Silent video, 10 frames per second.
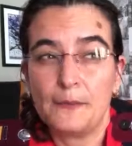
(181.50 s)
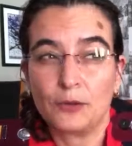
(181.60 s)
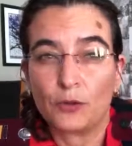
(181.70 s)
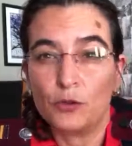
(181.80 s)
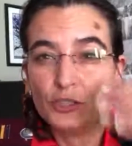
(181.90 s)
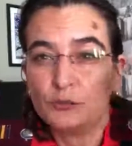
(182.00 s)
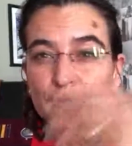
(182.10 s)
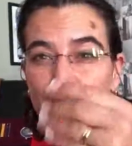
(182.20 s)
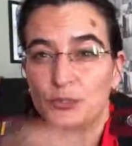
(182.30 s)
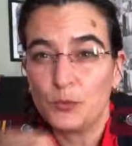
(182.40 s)
rasps
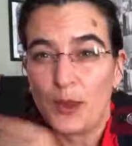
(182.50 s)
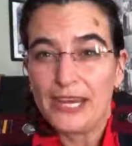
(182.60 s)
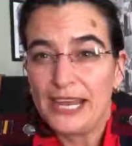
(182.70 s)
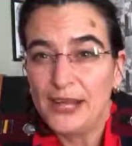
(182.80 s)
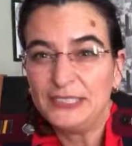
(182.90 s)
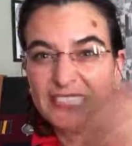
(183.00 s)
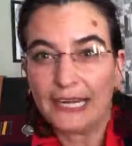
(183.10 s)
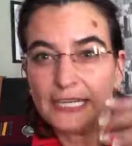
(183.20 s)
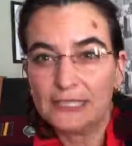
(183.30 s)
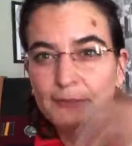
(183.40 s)
its way down, it
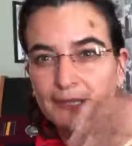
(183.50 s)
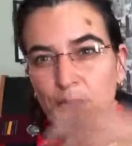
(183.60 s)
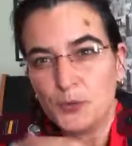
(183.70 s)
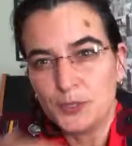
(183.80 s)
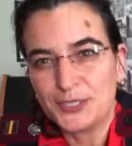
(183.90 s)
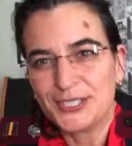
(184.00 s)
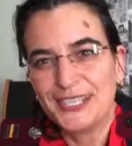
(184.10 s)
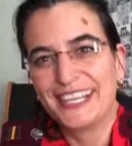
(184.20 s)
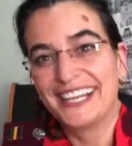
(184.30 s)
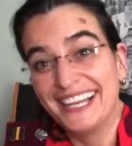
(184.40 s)
rasperkos,
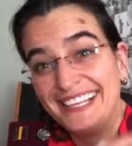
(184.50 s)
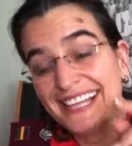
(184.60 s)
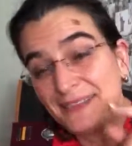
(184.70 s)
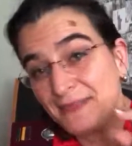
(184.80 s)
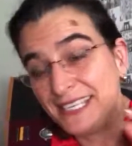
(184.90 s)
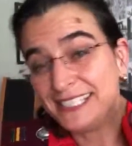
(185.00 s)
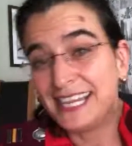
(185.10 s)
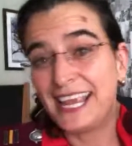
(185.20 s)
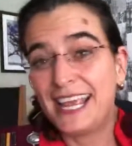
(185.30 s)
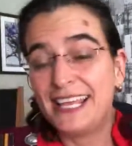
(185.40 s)
and that means
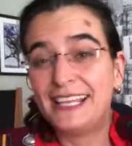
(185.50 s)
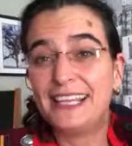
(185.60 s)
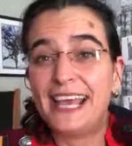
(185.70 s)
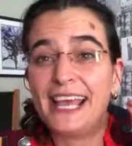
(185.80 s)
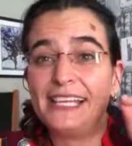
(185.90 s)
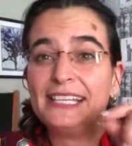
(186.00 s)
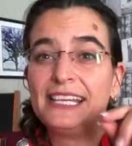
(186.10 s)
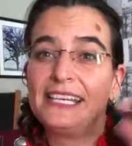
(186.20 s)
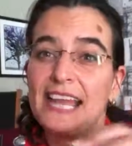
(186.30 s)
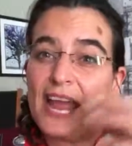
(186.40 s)
that
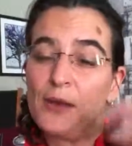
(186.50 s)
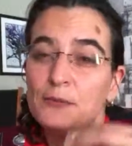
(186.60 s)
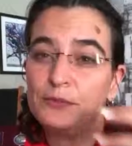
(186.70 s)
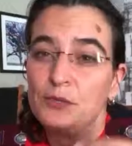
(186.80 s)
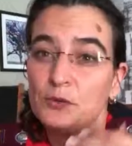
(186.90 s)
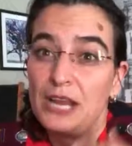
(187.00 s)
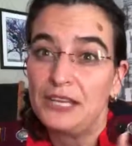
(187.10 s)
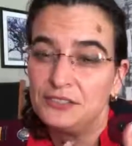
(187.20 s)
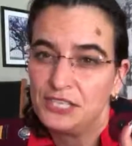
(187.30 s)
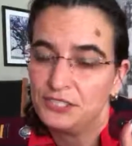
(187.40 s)
it helps your
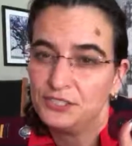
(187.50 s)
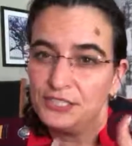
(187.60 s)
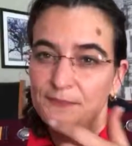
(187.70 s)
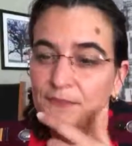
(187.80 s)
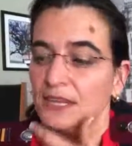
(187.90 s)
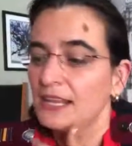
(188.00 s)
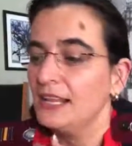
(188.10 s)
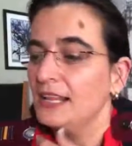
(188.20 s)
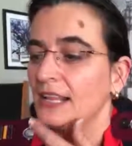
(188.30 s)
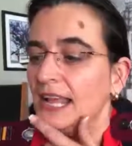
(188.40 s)
digestion.
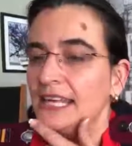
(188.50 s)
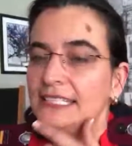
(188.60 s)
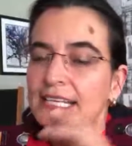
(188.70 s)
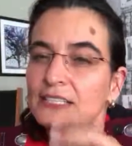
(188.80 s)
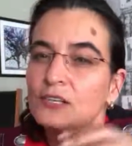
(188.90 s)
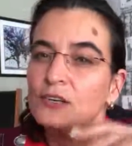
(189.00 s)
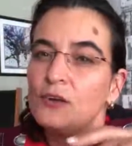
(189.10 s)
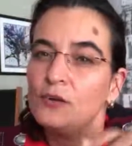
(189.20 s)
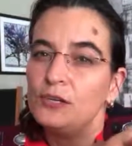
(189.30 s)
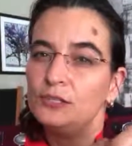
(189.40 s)
And it takes
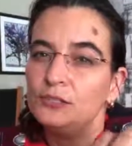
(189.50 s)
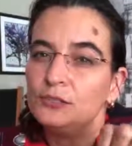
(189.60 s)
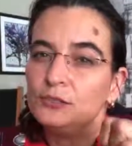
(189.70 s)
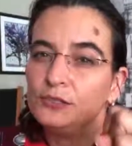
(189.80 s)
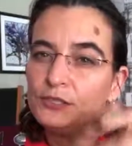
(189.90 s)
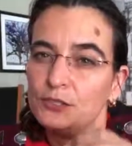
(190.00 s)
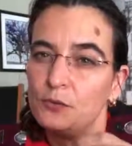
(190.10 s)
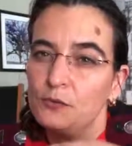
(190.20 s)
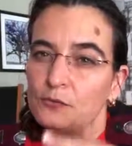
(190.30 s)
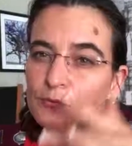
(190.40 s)
longer to
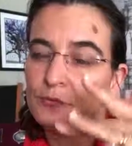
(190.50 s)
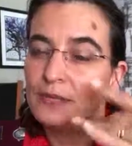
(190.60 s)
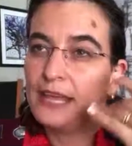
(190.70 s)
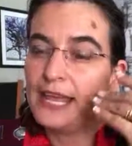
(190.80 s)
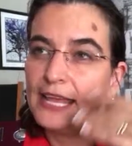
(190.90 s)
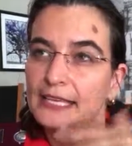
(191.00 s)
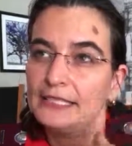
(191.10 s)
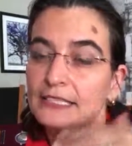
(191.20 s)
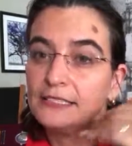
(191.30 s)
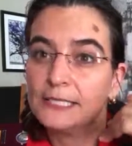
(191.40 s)
dissolve and
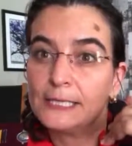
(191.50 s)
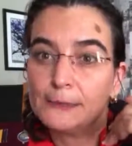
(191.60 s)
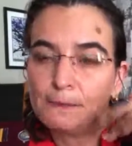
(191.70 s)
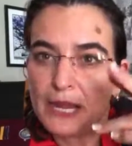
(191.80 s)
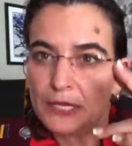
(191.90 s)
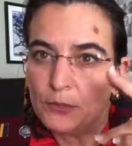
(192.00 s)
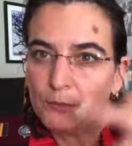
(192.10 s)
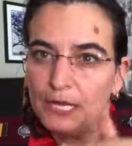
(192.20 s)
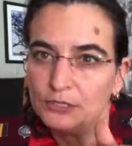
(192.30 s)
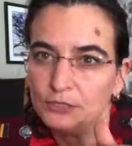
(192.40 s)
doesn't spike your
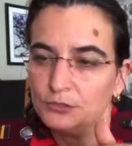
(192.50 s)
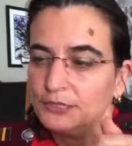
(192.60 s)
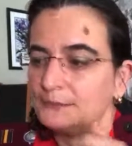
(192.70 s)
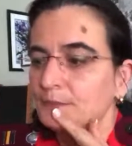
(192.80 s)
blood sugar.